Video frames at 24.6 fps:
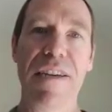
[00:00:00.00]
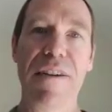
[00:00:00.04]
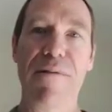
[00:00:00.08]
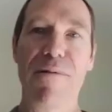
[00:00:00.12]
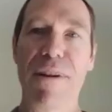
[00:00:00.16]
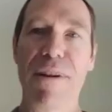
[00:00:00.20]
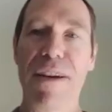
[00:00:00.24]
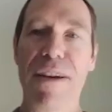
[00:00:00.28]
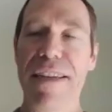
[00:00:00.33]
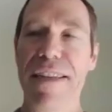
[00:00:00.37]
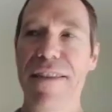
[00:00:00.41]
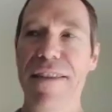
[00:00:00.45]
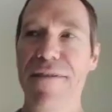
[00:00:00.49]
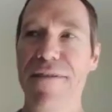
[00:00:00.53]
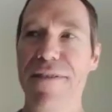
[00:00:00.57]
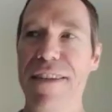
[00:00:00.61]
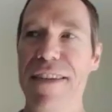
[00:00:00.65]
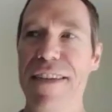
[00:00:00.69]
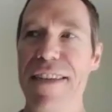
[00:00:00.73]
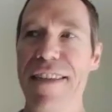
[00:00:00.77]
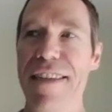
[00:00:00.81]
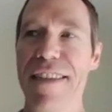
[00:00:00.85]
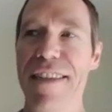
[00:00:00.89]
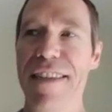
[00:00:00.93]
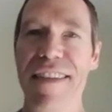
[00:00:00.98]
grinding their
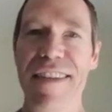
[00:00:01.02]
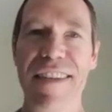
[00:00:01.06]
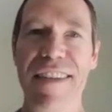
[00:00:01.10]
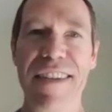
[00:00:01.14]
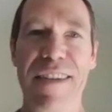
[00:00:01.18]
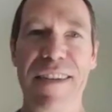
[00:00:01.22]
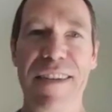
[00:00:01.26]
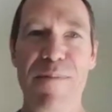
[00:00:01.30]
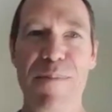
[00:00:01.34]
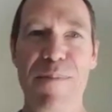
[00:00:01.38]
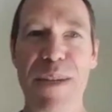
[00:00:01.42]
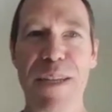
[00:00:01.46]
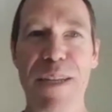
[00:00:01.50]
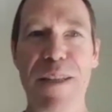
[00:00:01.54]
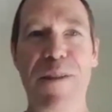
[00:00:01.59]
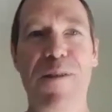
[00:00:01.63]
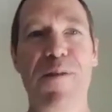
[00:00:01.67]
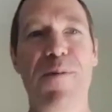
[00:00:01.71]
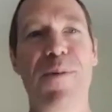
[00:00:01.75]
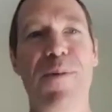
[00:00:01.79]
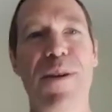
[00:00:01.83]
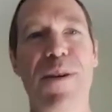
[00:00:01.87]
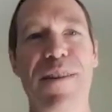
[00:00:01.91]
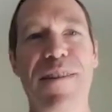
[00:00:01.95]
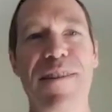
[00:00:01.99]
teeth, it can be a
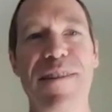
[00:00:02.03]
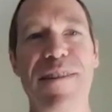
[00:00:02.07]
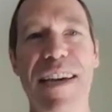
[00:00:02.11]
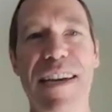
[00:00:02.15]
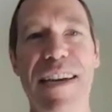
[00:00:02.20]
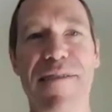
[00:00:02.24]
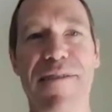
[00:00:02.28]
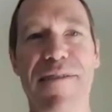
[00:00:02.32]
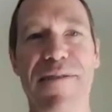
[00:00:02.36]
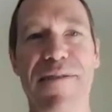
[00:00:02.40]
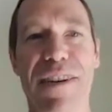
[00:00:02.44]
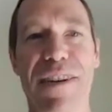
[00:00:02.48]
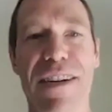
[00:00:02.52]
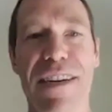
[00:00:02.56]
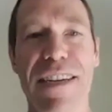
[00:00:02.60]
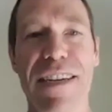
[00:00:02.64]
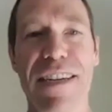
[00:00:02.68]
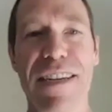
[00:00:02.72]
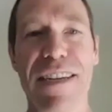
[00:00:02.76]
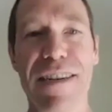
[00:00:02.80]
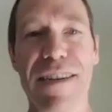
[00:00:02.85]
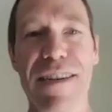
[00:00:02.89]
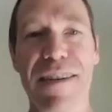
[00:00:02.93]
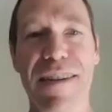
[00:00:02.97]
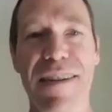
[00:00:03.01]
little bit
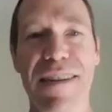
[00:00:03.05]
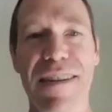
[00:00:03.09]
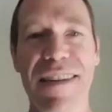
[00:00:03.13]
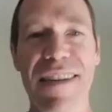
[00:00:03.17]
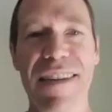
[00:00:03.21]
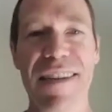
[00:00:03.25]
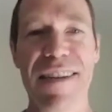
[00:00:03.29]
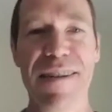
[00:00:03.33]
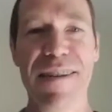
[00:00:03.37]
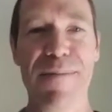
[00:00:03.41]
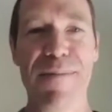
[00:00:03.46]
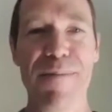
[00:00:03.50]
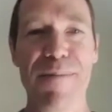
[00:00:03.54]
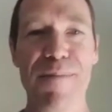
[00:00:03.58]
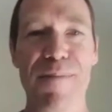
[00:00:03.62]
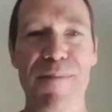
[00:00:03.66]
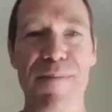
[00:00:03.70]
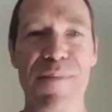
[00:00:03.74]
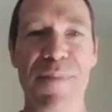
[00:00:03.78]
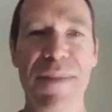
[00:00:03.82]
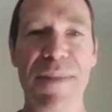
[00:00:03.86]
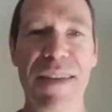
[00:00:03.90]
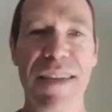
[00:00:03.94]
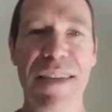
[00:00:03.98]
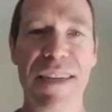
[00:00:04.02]
unsatisfying.
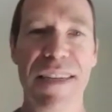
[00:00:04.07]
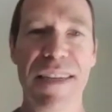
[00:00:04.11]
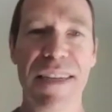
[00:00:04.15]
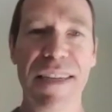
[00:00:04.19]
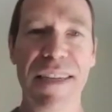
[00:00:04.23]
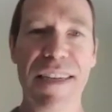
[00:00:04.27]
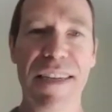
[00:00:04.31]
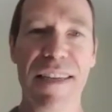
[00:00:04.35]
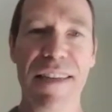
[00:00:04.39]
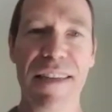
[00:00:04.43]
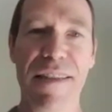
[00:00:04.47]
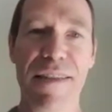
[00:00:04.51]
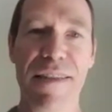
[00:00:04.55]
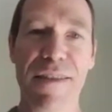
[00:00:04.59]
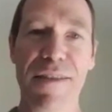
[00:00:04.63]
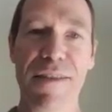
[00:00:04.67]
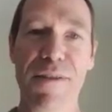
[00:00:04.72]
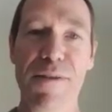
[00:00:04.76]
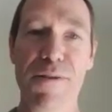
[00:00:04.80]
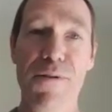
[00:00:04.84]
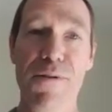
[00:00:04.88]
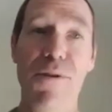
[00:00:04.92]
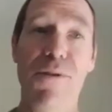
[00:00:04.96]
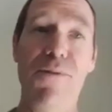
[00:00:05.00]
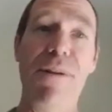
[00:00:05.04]

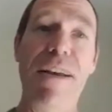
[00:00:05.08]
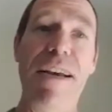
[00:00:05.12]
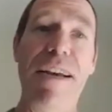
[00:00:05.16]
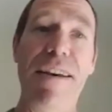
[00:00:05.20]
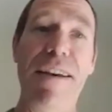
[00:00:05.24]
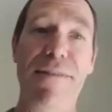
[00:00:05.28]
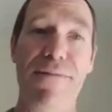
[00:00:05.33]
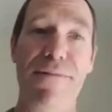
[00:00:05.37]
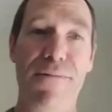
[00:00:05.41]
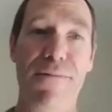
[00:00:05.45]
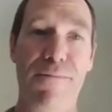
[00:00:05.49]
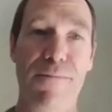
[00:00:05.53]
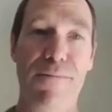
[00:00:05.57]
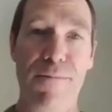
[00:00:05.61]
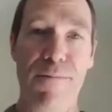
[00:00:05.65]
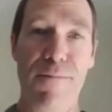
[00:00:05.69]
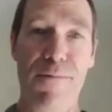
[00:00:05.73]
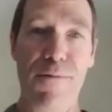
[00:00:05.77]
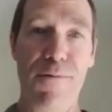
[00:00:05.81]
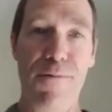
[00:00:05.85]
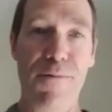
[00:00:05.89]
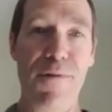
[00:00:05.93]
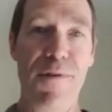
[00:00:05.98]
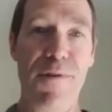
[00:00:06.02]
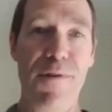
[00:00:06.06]
You don't have
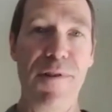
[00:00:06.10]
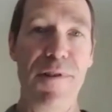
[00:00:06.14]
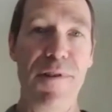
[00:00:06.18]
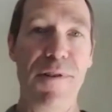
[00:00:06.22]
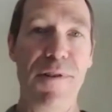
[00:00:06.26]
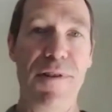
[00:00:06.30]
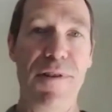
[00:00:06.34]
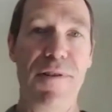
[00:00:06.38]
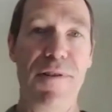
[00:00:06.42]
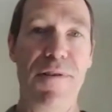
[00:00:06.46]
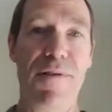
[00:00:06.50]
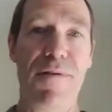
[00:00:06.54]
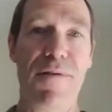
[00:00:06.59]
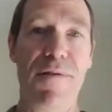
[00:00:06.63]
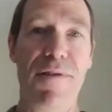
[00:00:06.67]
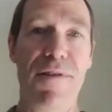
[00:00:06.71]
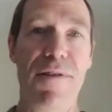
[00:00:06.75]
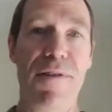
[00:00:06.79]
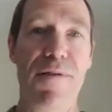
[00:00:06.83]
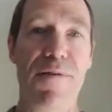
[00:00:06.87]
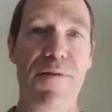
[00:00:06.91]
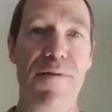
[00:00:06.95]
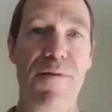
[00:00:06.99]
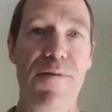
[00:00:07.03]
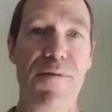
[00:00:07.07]
sources you can turn
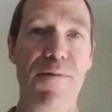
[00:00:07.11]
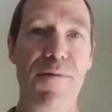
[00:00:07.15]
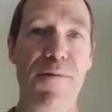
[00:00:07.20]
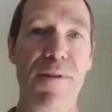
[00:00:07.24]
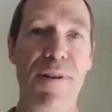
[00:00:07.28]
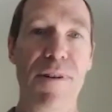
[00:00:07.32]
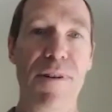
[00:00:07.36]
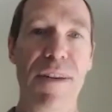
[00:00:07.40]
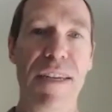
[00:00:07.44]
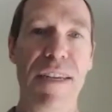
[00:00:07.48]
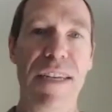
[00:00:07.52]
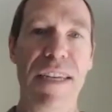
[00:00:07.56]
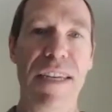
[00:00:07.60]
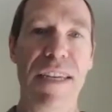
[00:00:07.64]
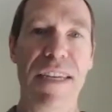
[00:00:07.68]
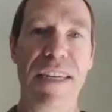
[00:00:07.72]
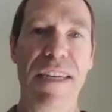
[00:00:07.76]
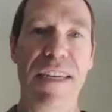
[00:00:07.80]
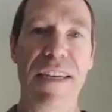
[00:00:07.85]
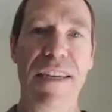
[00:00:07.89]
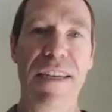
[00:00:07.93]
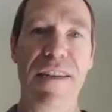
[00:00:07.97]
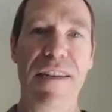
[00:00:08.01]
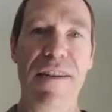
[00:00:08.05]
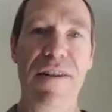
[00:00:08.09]
to
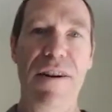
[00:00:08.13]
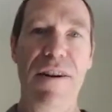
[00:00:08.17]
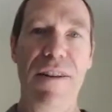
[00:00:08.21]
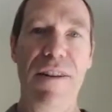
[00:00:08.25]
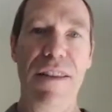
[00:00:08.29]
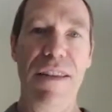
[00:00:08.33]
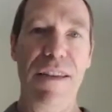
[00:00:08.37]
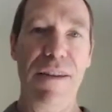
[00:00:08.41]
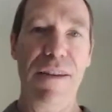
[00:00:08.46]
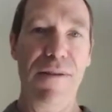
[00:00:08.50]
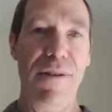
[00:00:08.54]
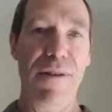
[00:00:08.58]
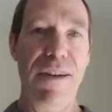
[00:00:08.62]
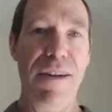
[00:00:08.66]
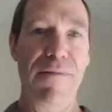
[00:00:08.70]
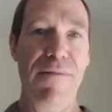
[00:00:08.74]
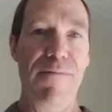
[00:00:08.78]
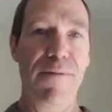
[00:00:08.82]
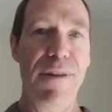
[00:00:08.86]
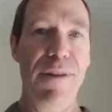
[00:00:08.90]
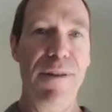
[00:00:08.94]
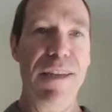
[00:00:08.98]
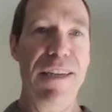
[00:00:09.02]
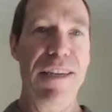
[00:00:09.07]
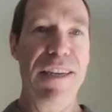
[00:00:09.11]
on the internet,
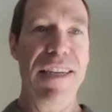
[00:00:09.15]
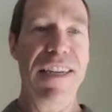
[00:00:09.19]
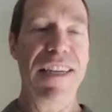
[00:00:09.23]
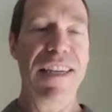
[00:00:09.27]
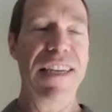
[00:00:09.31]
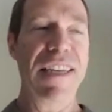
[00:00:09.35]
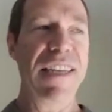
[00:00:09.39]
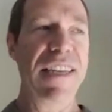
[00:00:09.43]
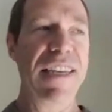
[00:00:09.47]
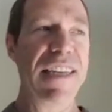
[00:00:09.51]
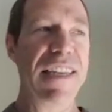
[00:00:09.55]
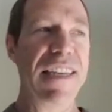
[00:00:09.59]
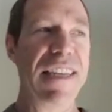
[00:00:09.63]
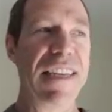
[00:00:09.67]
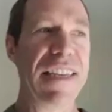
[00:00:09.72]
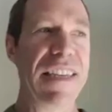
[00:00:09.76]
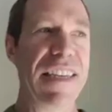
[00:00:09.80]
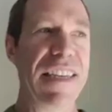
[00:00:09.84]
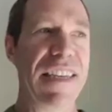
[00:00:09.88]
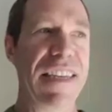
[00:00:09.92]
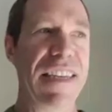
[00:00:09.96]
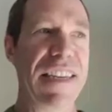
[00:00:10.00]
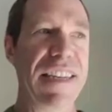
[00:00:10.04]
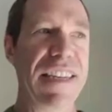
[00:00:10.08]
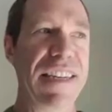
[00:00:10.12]
really,
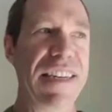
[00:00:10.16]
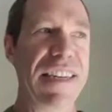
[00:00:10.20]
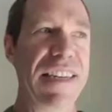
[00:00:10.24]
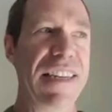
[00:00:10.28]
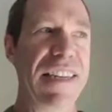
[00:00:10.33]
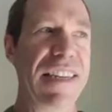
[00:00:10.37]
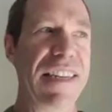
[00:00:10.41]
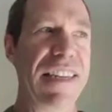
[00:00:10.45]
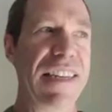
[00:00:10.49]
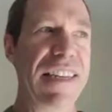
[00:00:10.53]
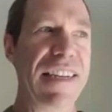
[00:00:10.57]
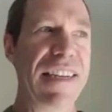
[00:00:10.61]
and